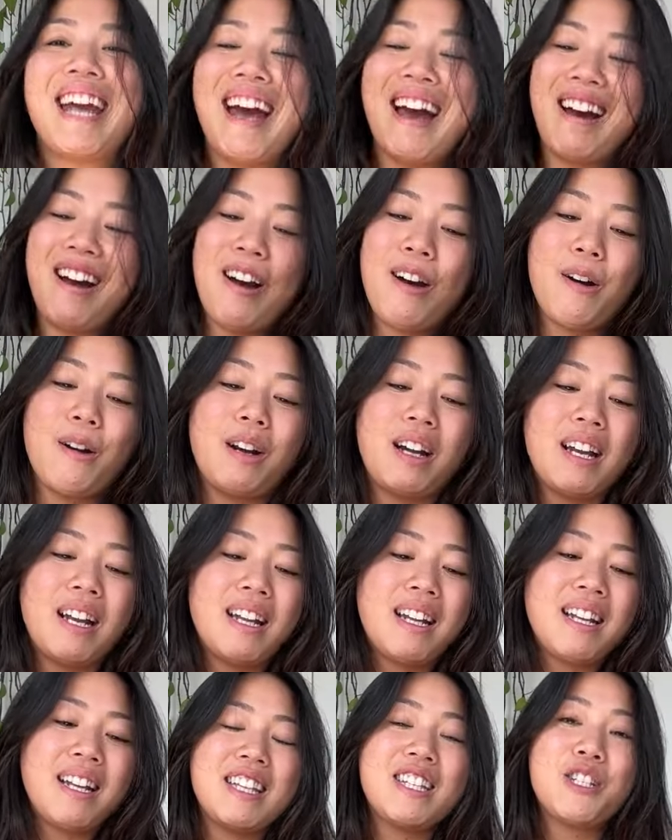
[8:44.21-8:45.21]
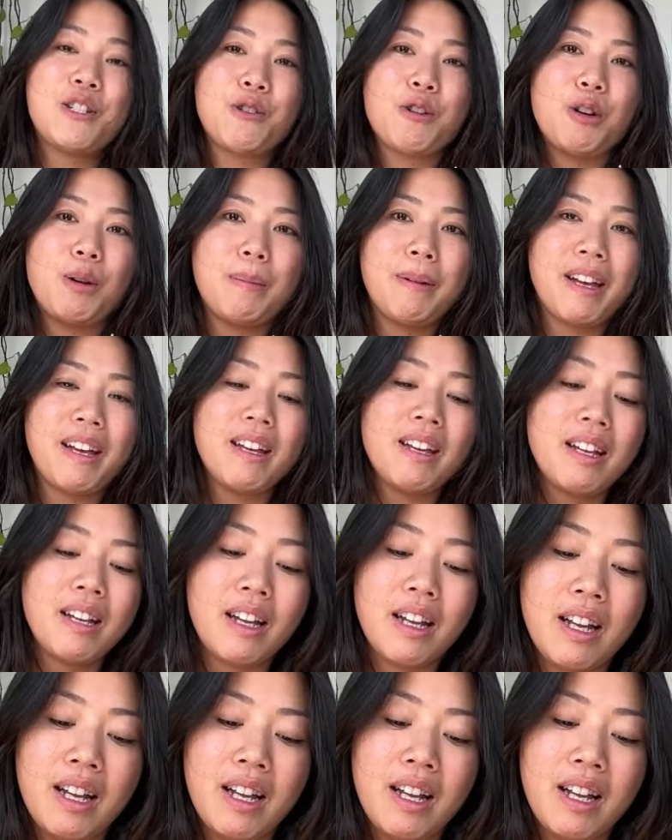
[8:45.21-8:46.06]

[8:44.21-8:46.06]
out this drill bit.